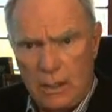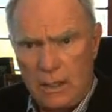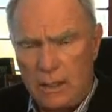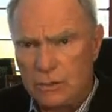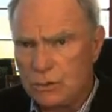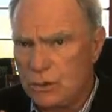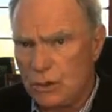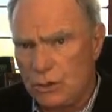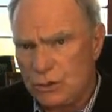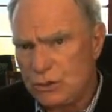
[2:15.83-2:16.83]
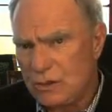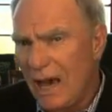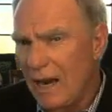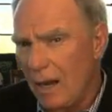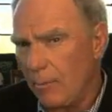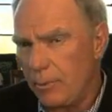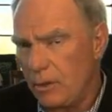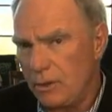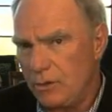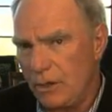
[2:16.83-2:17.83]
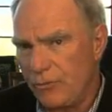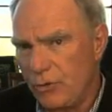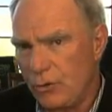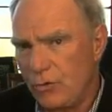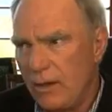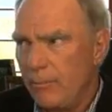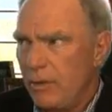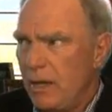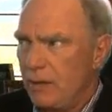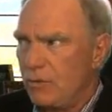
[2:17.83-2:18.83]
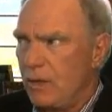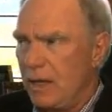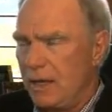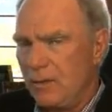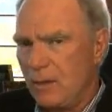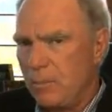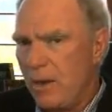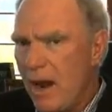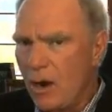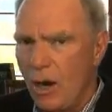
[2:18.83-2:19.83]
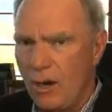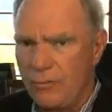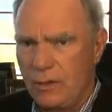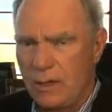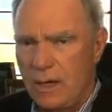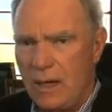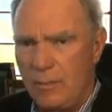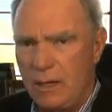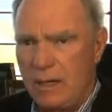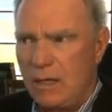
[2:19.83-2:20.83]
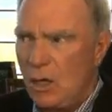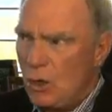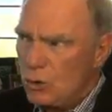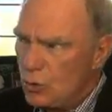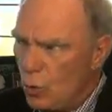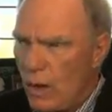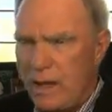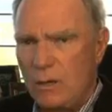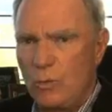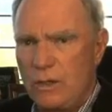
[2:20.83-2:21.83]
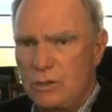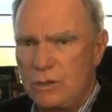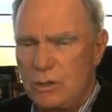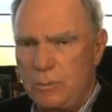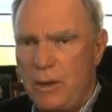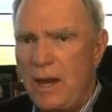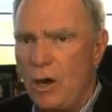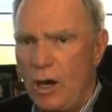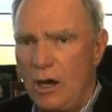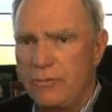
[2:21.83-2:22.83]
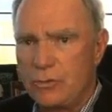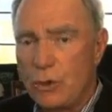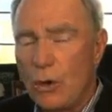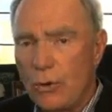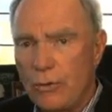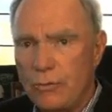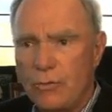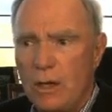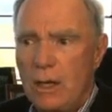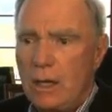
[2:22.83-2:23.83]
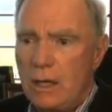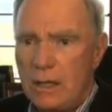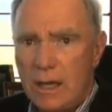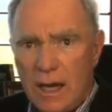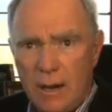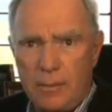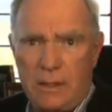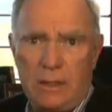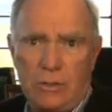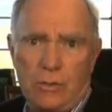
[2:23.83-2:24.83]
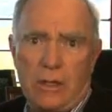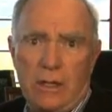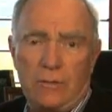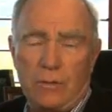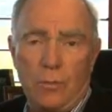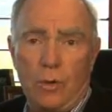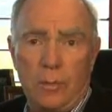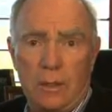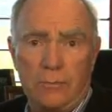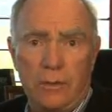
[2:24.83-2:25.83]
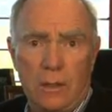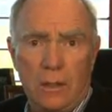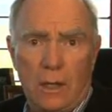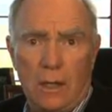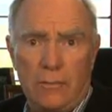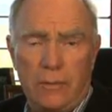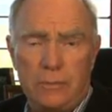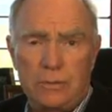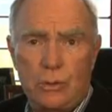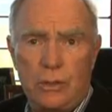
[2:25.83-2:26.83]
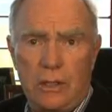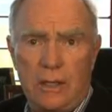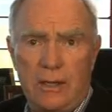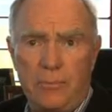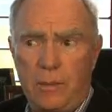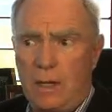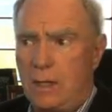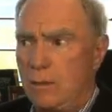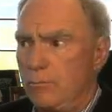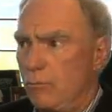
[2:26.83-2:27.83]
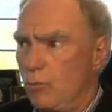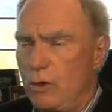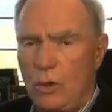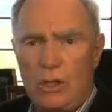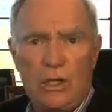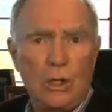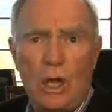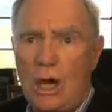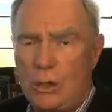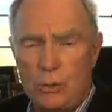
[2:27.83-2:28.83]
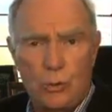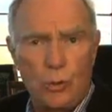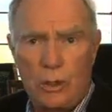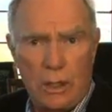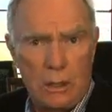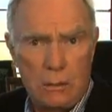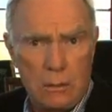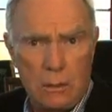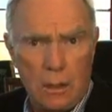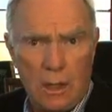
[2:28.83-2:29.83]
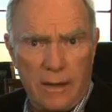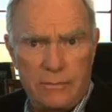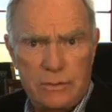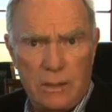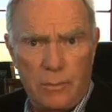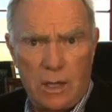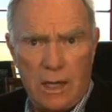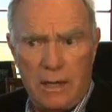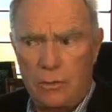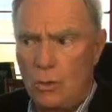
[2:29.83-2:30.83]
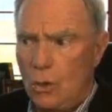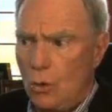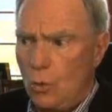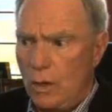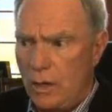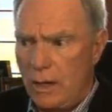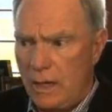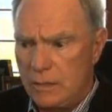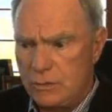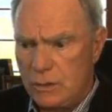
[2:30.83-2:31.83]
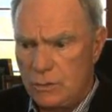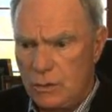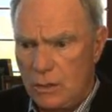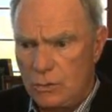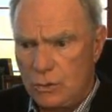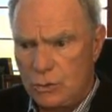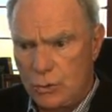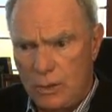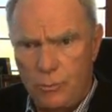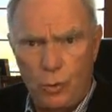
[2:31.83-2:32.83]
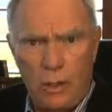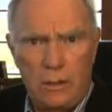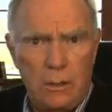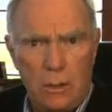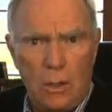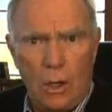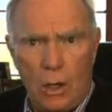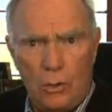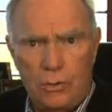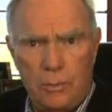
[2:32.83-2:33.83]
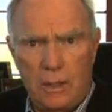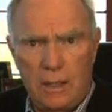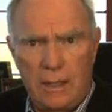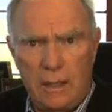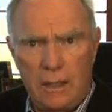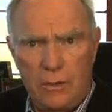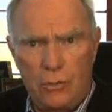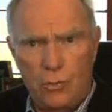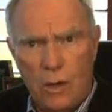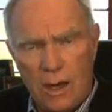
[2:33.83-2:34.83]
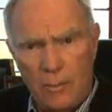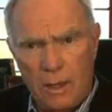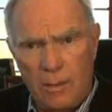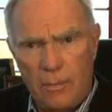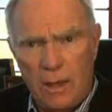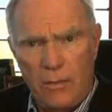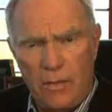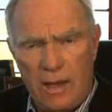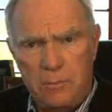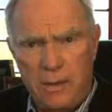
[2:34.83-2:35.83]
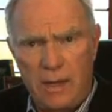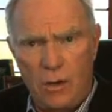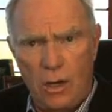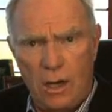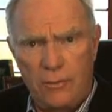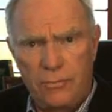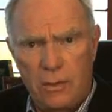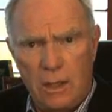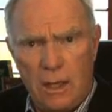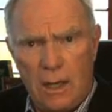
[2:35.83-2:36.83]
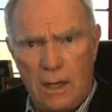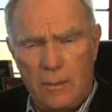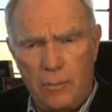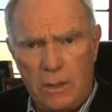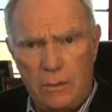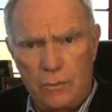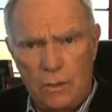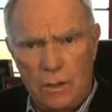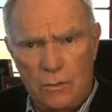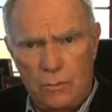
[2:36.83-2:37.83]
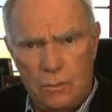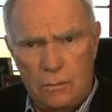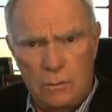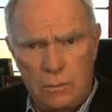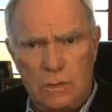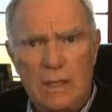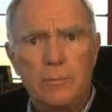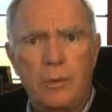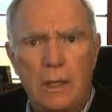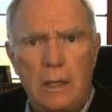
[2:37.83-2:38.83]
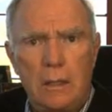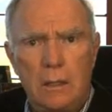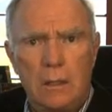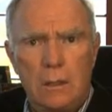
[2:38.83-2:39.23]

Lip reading: it isn't that the setup differs, it's that in the payoff in comedy, the way in which the payoff turns in comedy creates a moment of absurdity, a real incongruity of some kind, whereas in the turning point, ultimately in drama, that payoff is deeply,